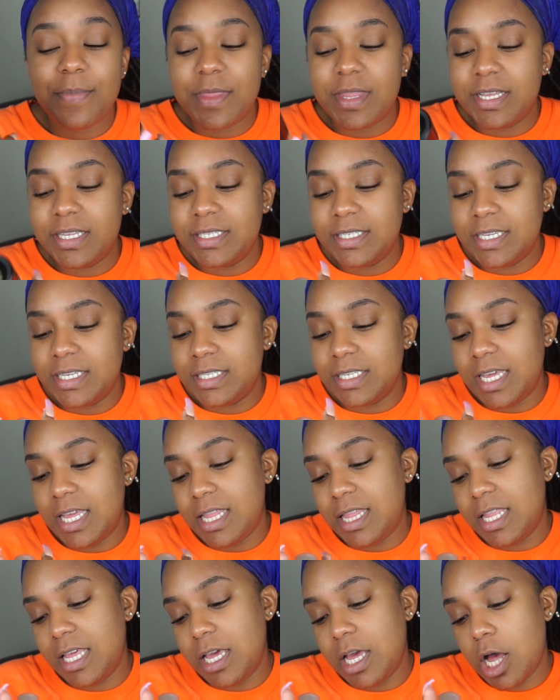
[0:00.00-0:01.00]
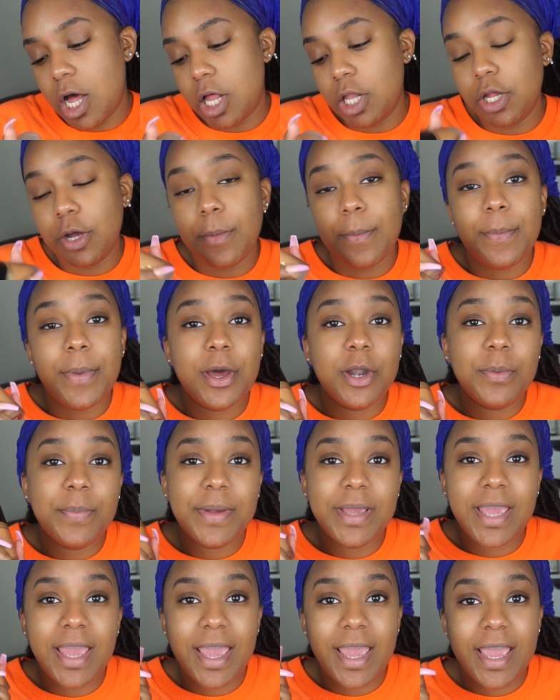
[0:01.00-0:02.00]
This is in the color Butter
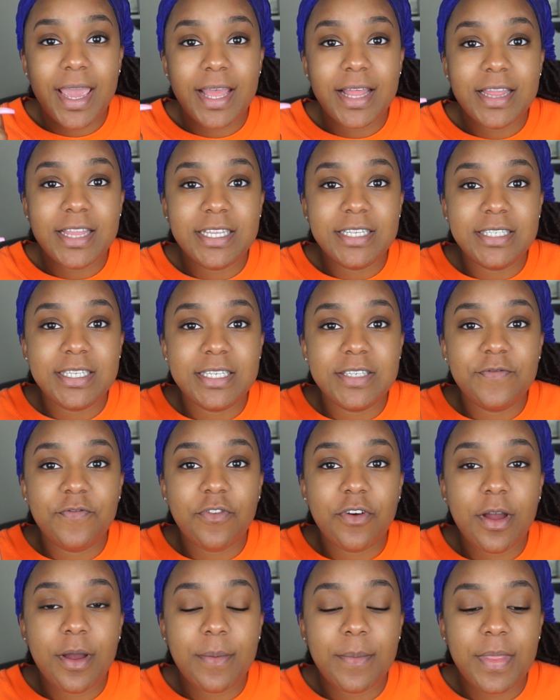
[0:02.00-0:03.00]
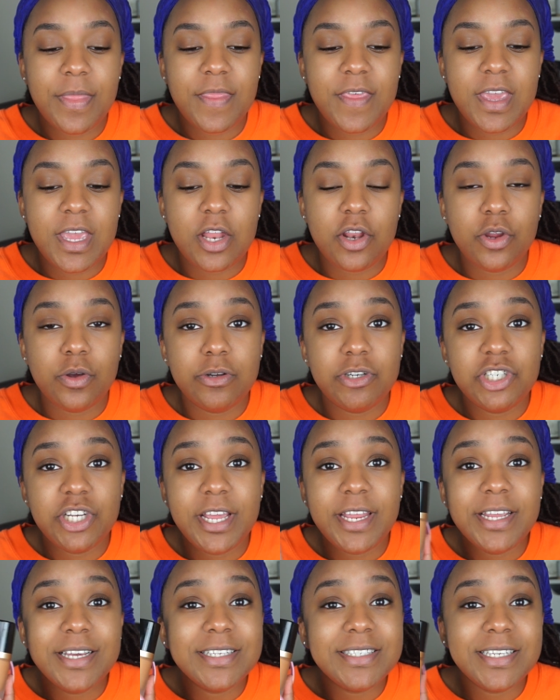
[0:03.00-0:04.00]
Pecan. This is from the new
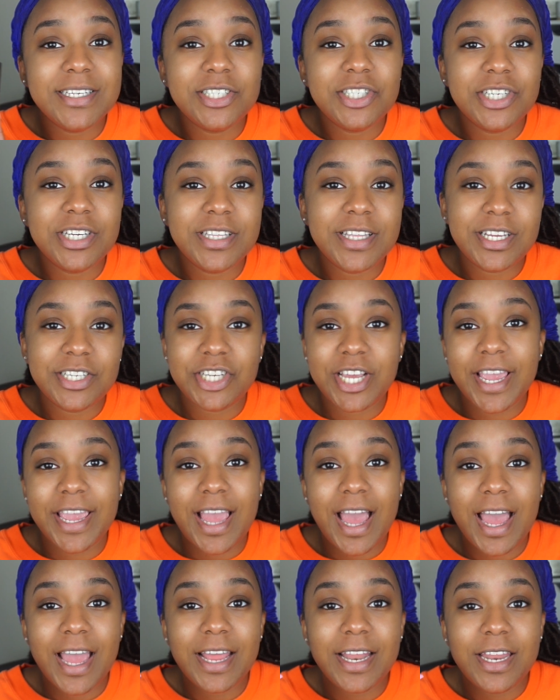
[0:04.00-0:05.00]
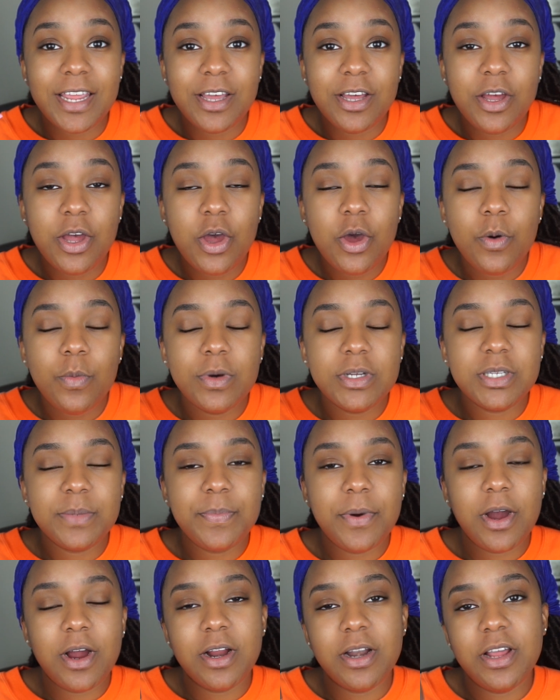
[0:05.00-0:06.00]
shade extension that Aina was a
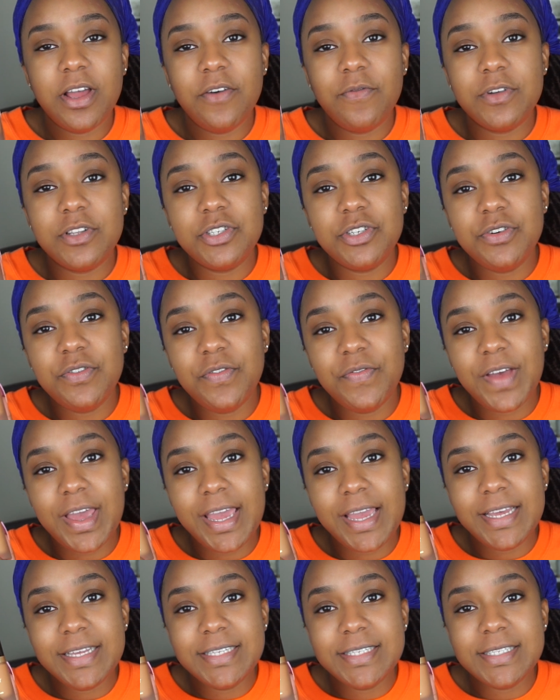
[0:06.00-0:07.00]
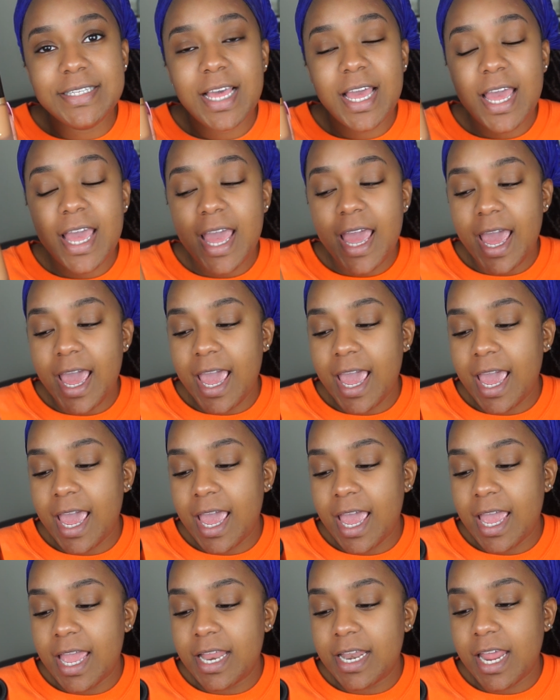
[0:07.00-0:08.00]
part of with Too Faced,
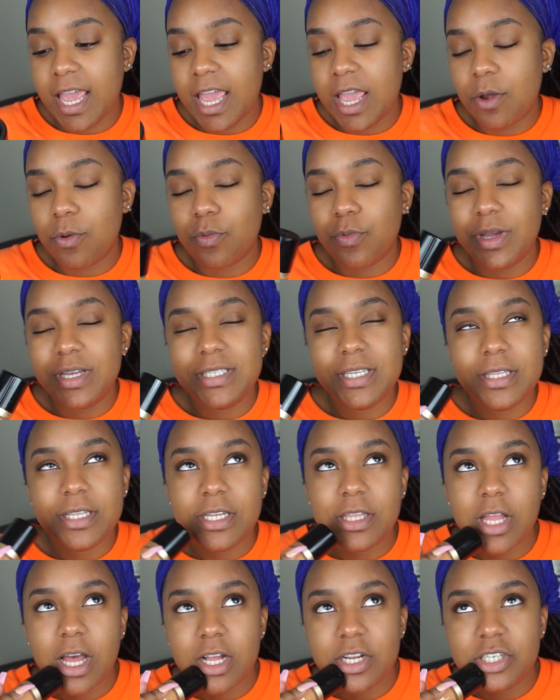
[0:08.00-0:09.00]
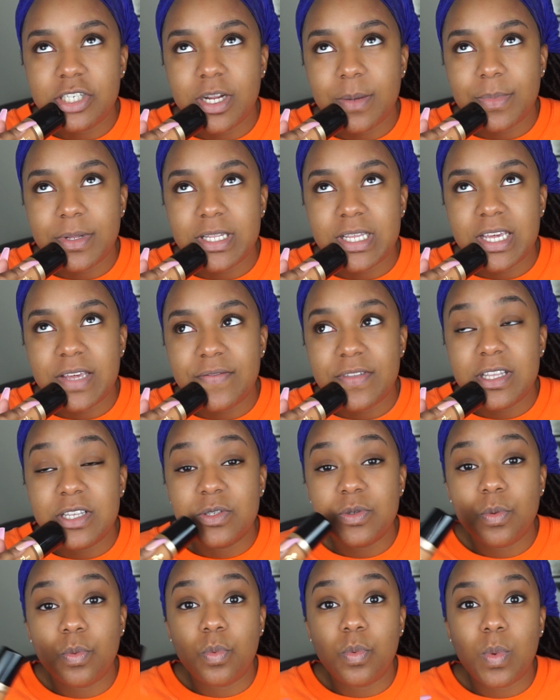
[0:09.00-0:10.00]
and it recently launched, I believe,
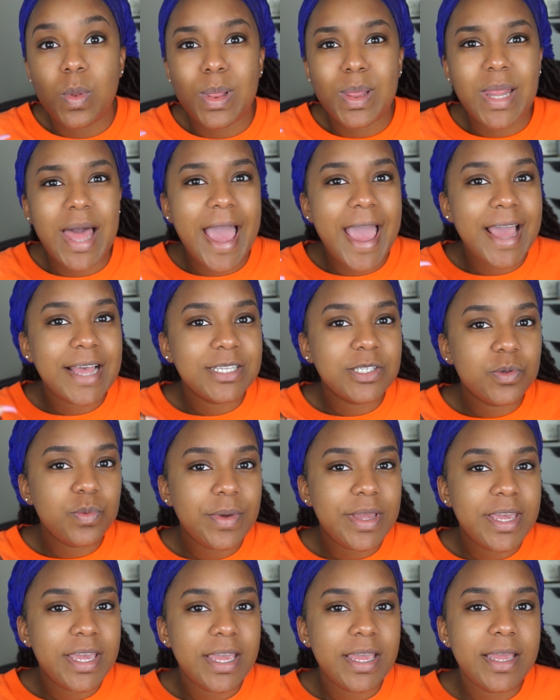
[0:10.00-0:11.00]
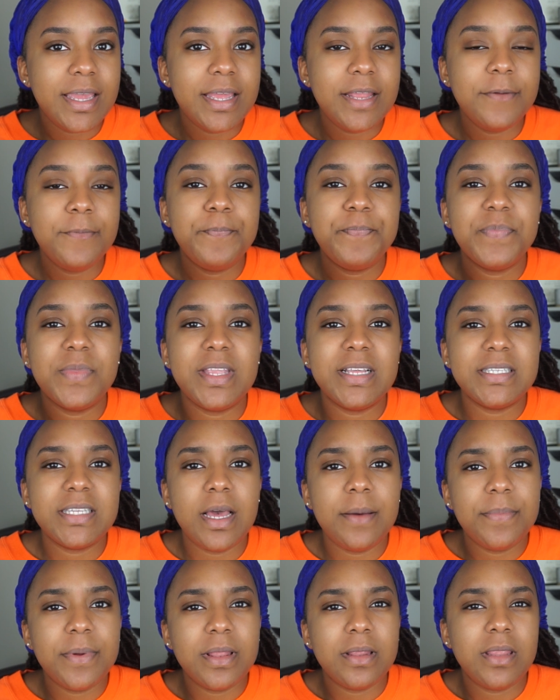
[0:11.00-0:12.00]
this last weekend.
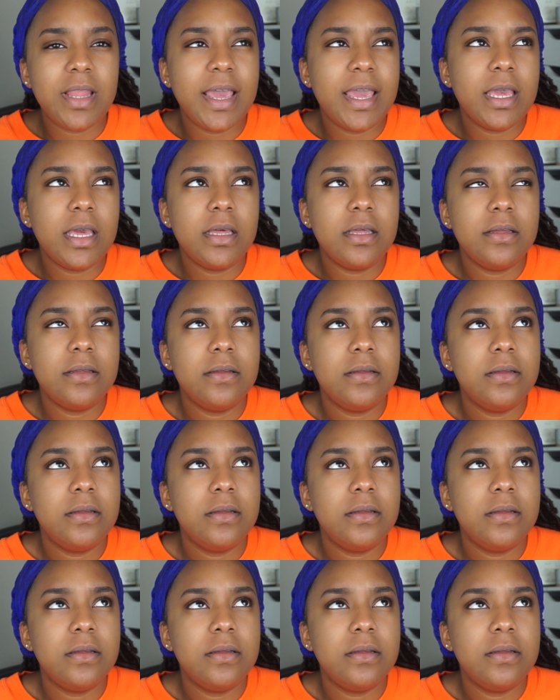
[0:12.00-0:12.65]
Like